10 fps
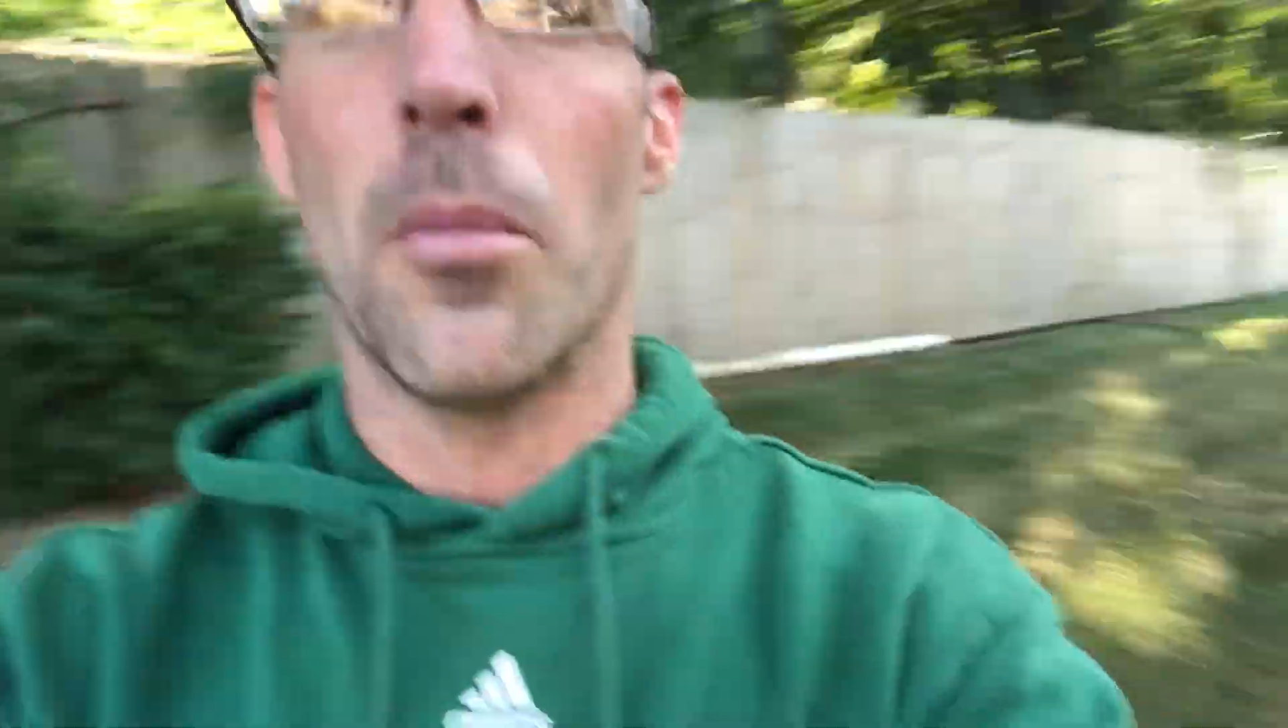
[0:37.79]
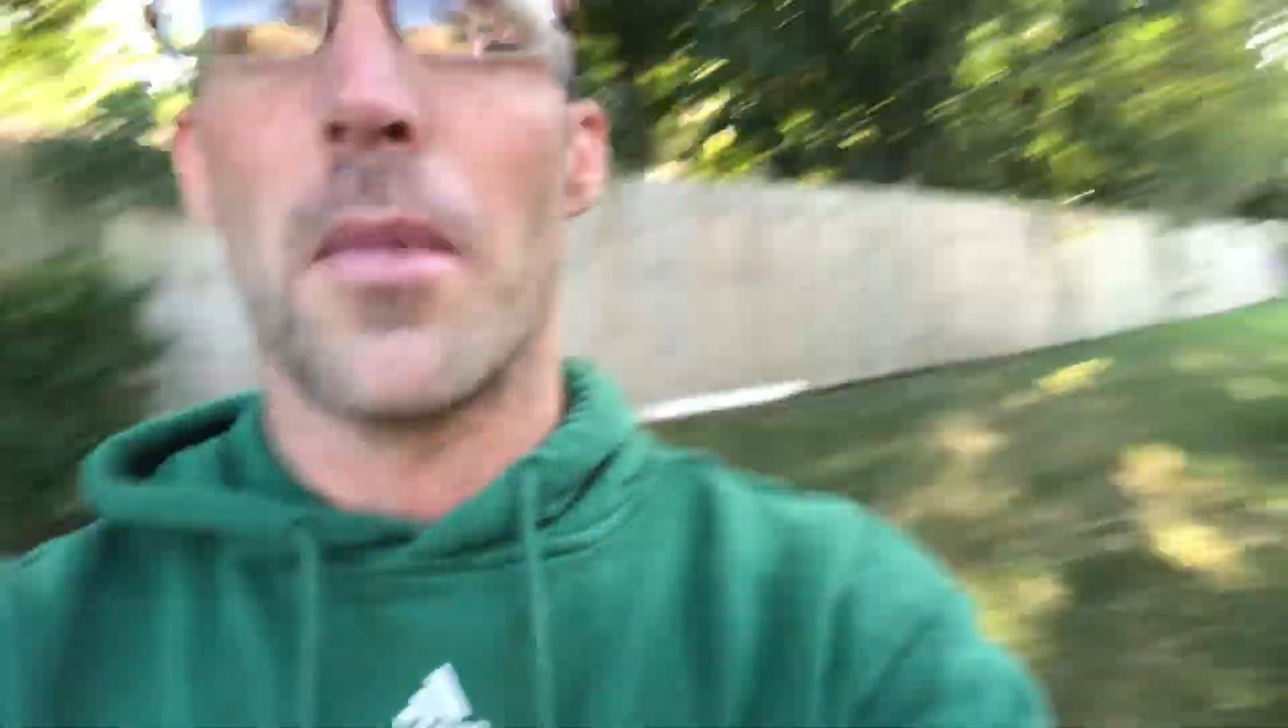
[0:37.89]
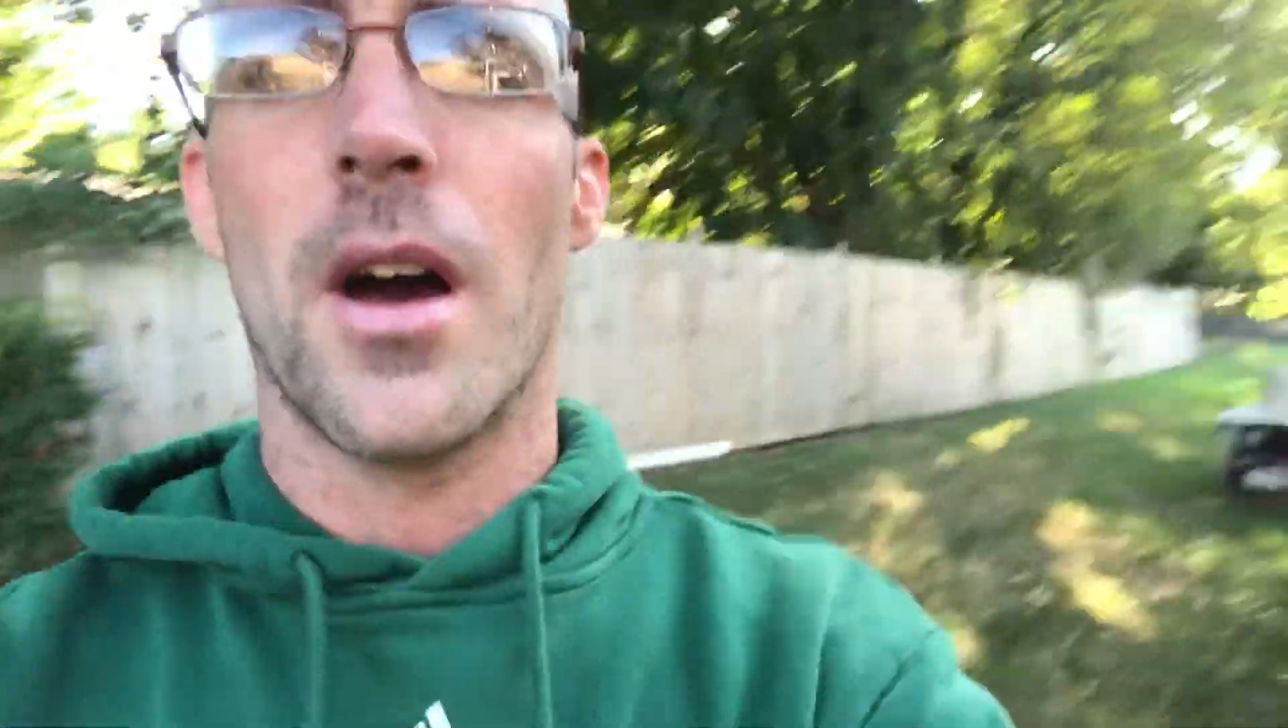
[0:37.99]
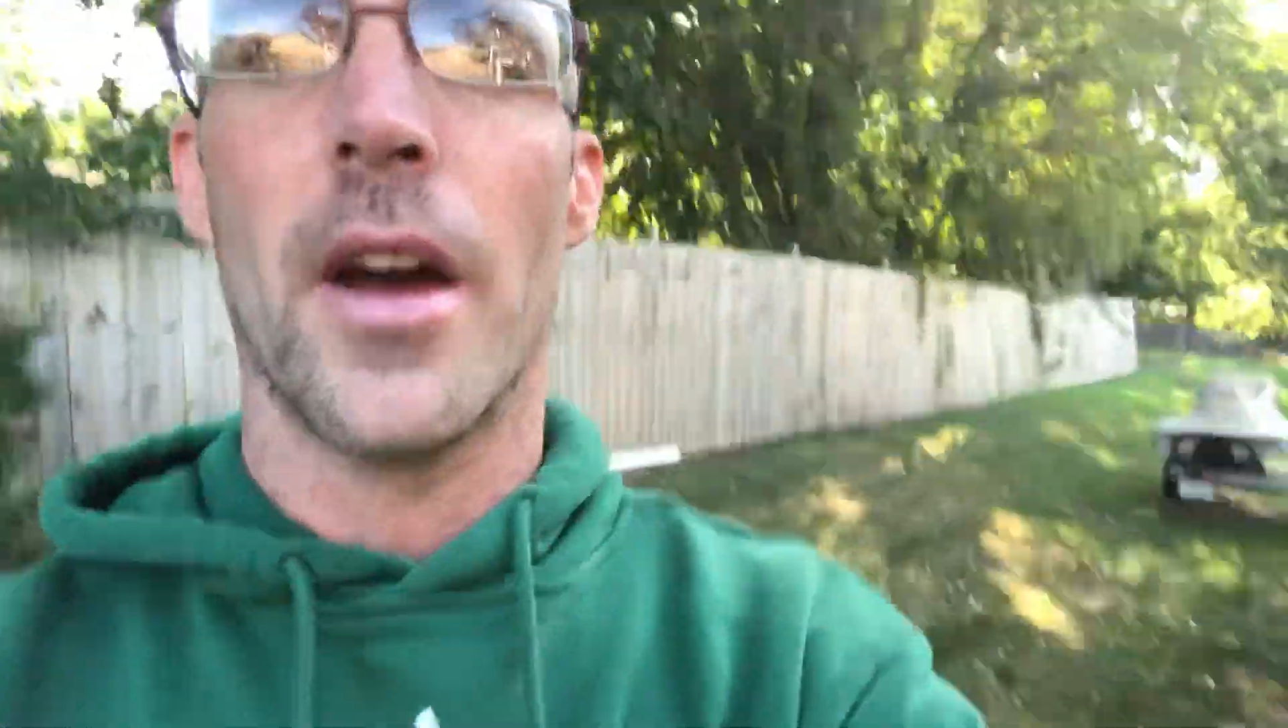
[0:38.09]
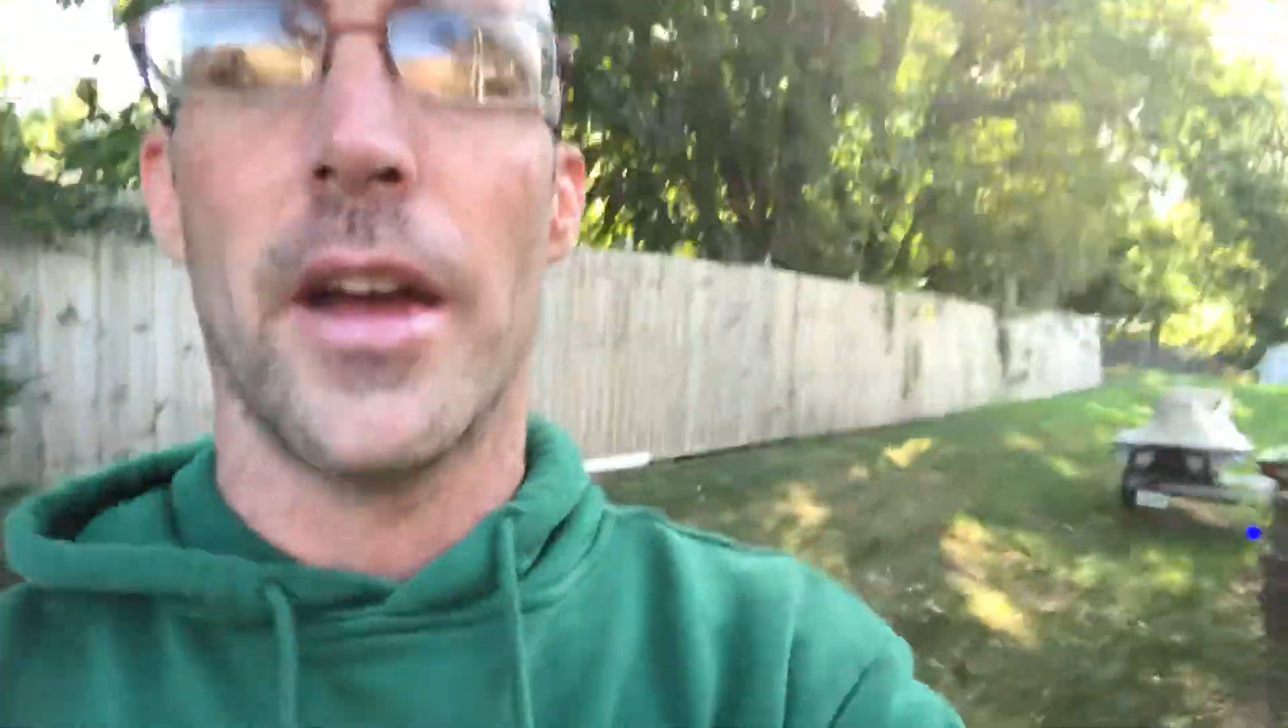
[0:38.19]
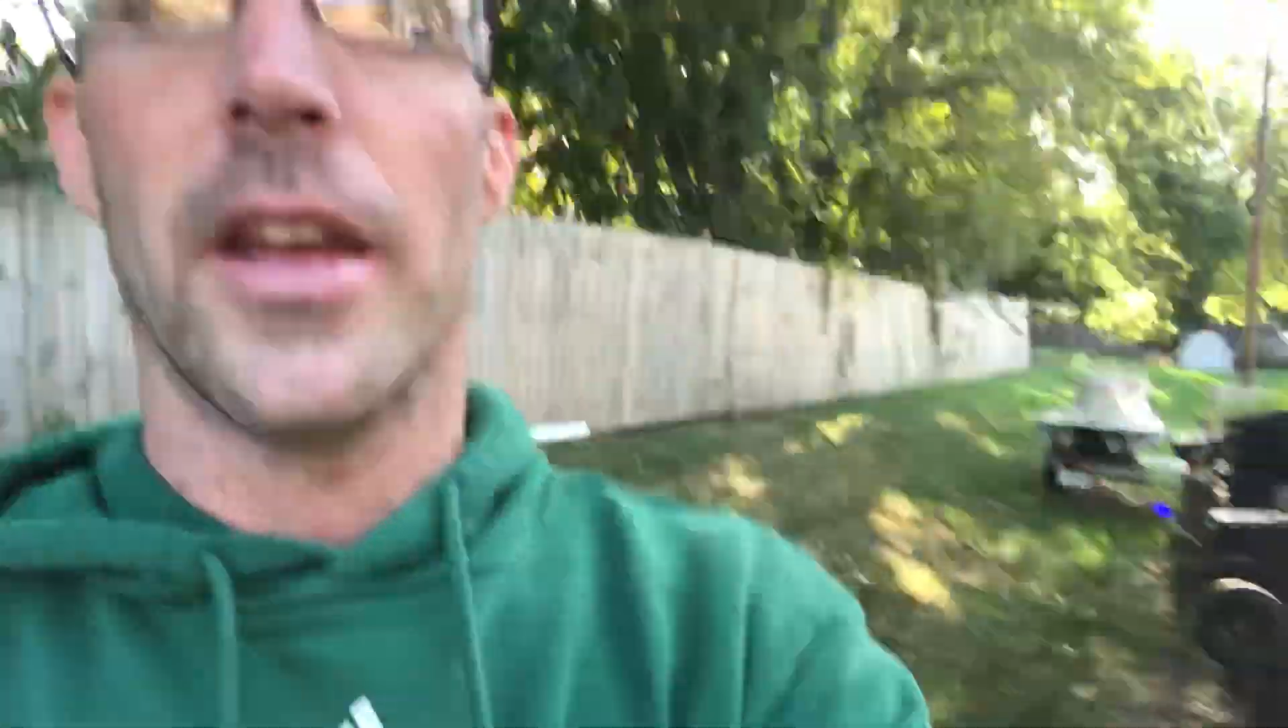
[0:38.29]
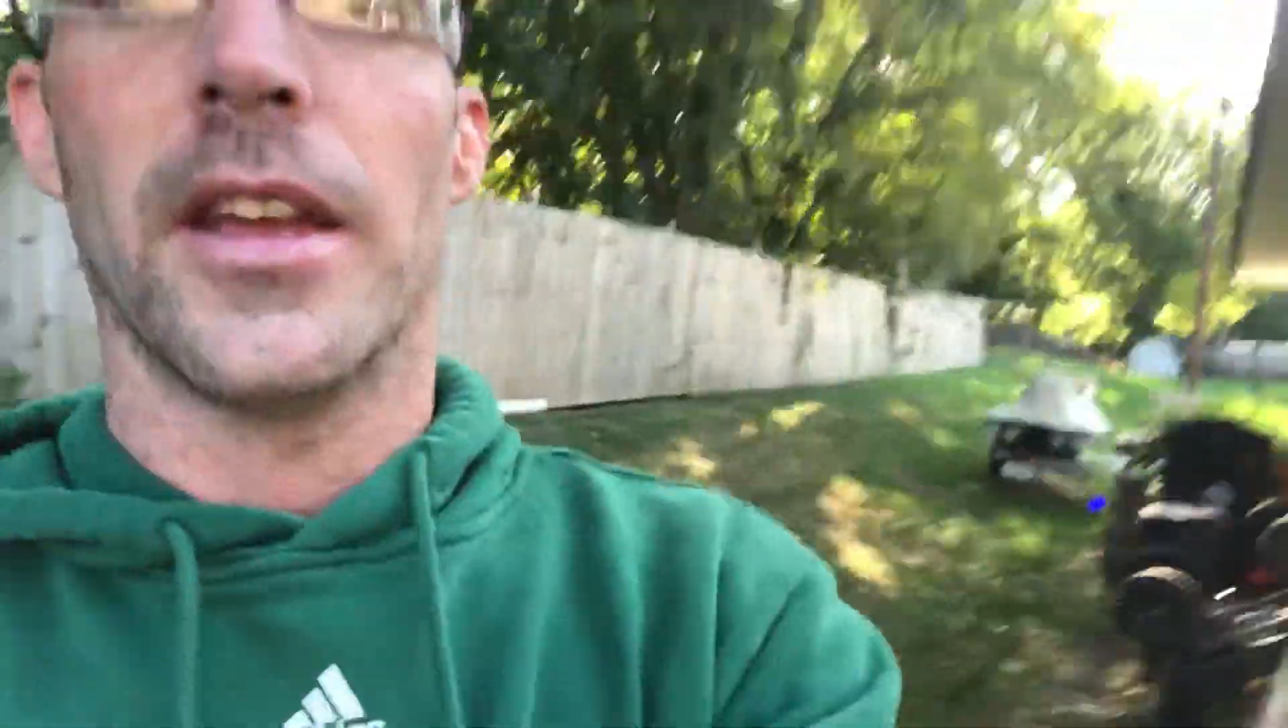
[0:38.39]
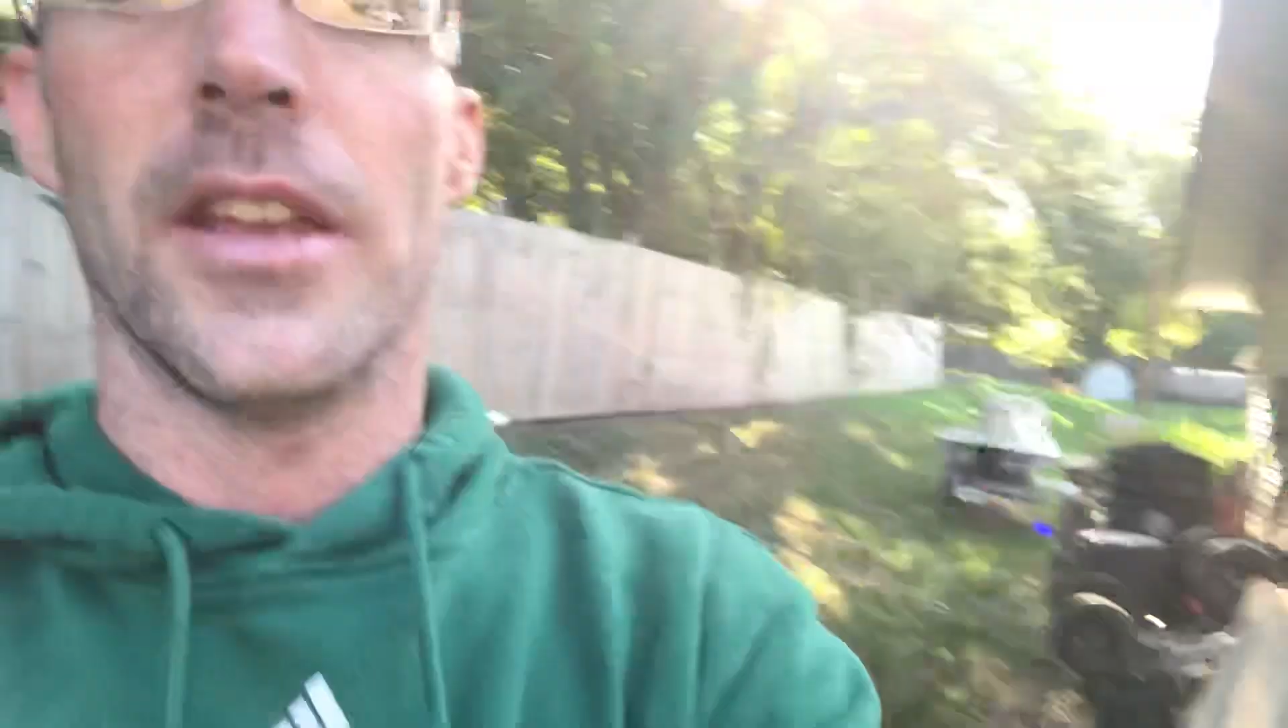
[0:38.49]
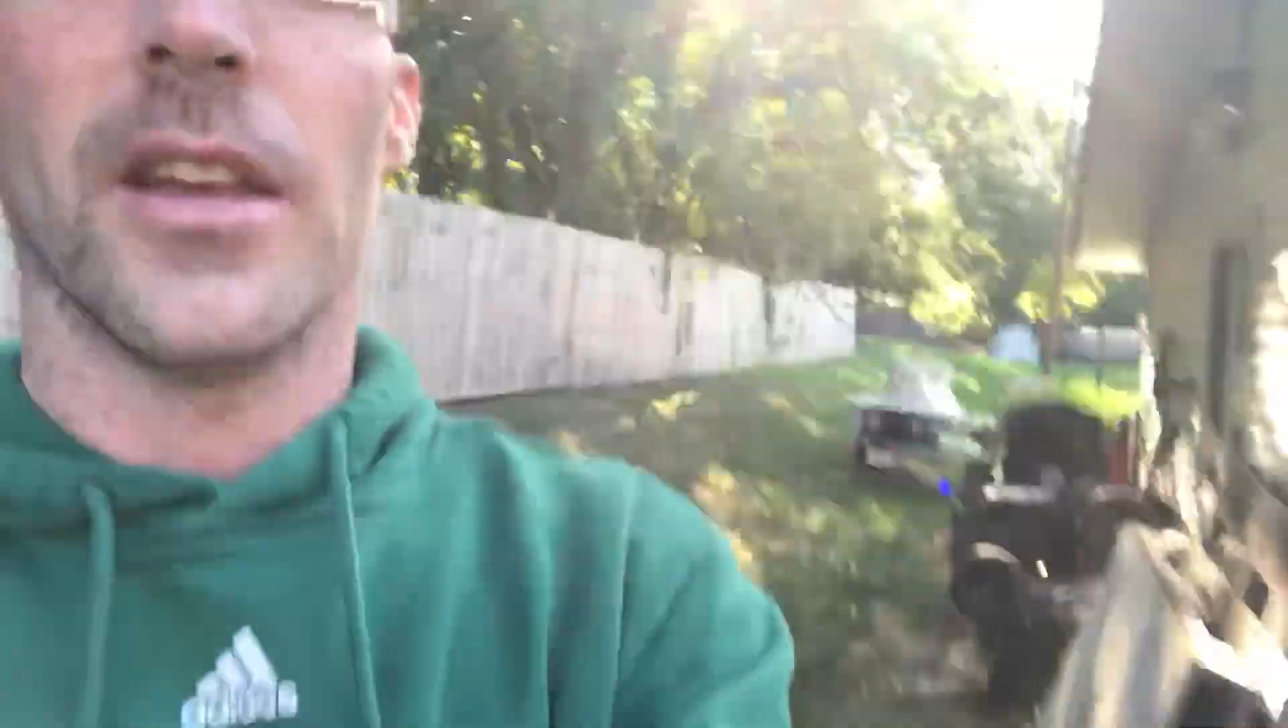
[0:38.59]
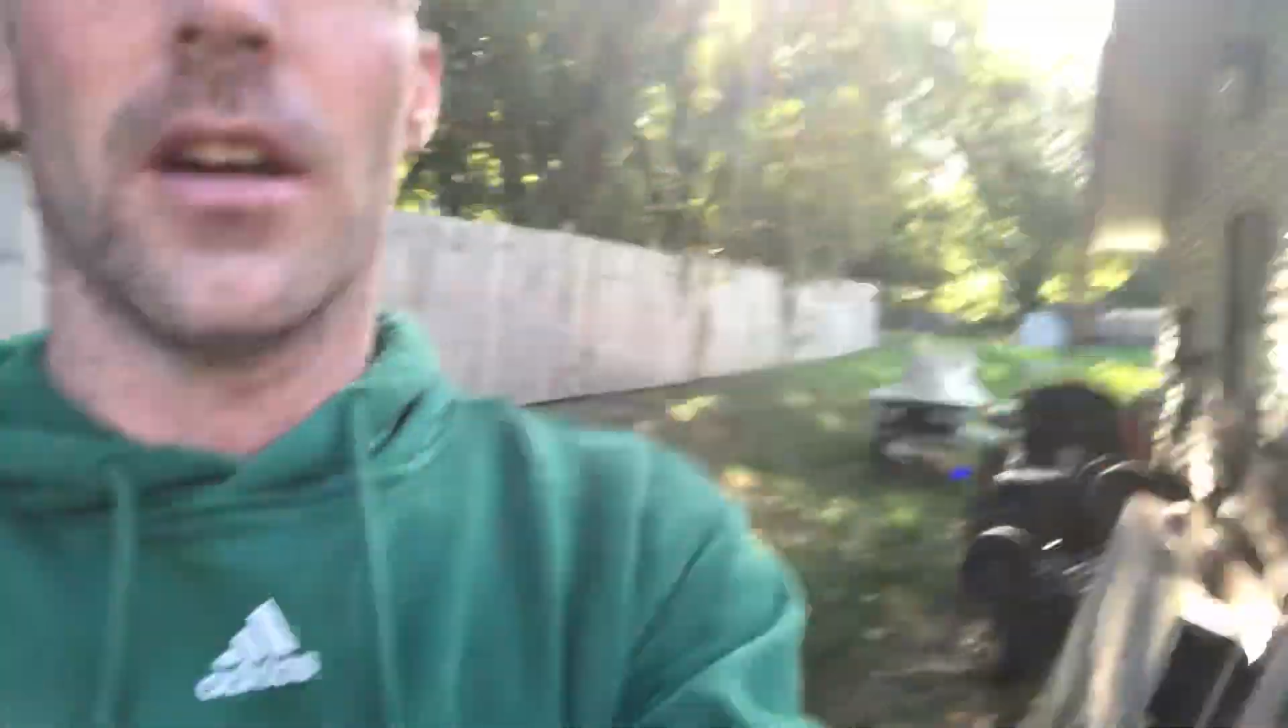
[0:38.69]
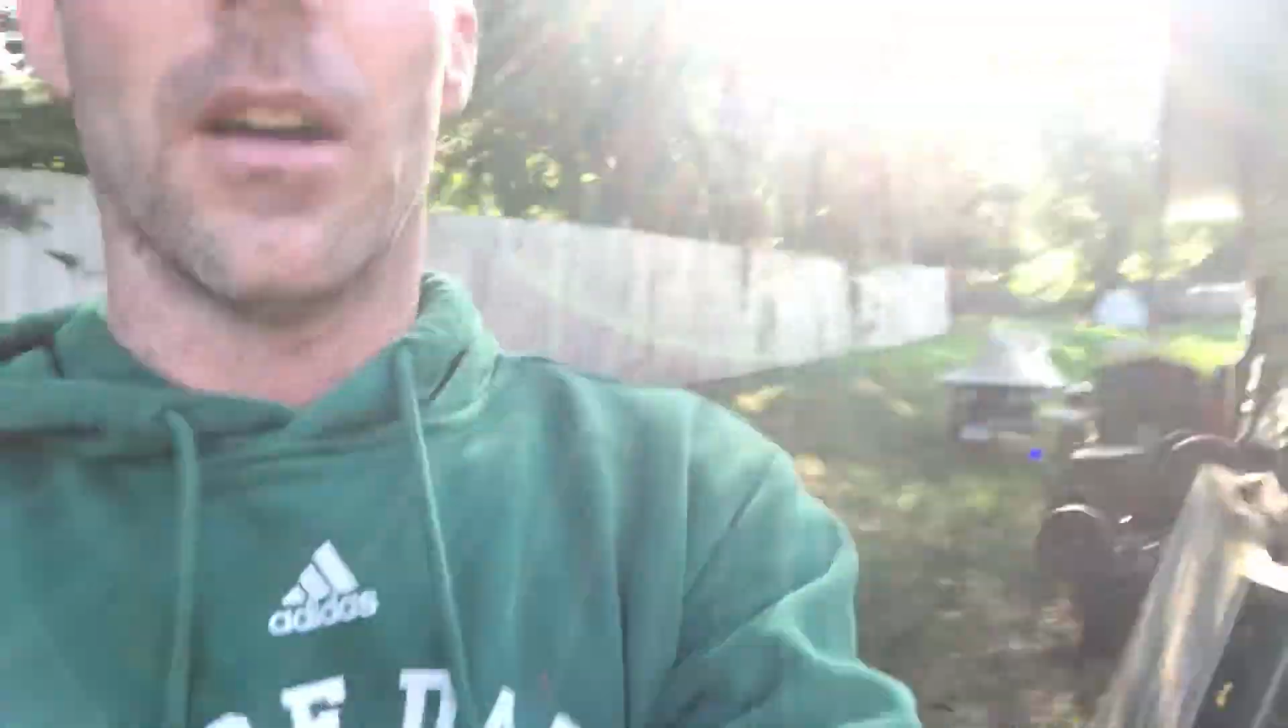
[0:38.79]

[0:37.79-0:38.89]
my